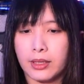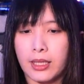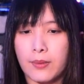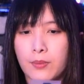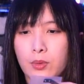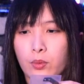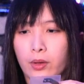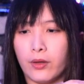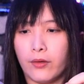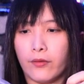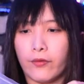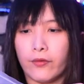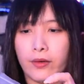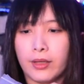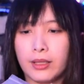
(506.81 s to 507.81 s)
Comes
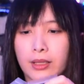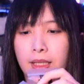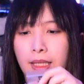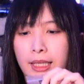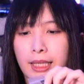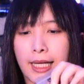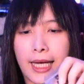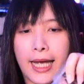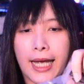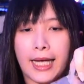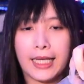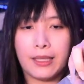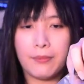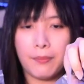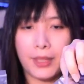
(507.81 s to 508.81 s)
with
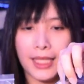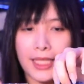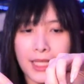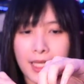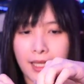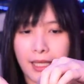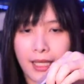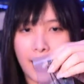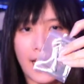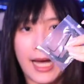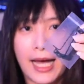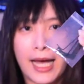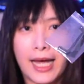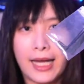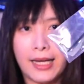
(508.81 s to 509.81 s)
A and B,
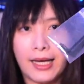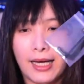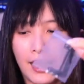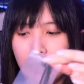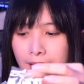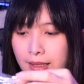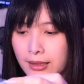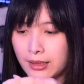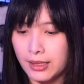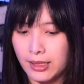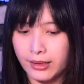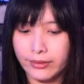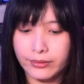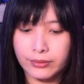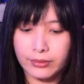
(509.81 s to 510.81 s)
and
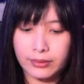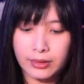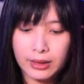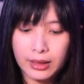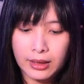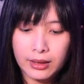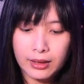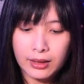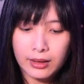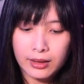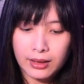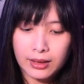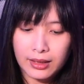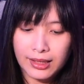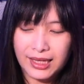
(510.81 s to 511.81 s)
this little
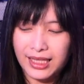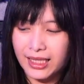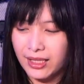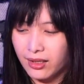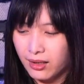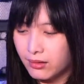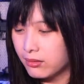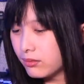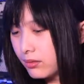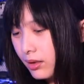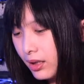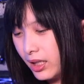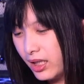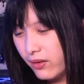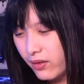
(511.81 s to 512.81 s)

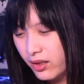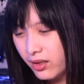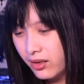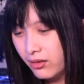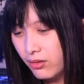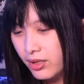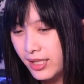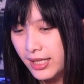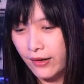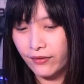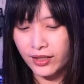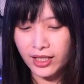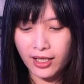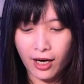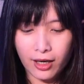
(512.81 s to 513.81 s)
lever or
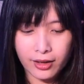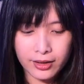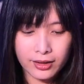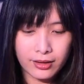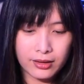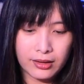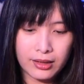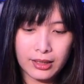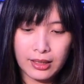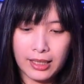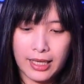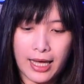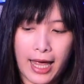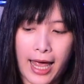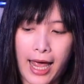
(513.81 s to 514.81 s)
safety guard,
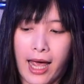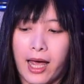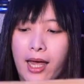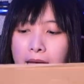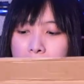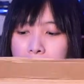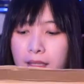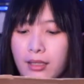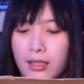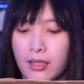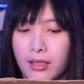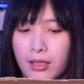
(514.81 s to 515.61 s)
and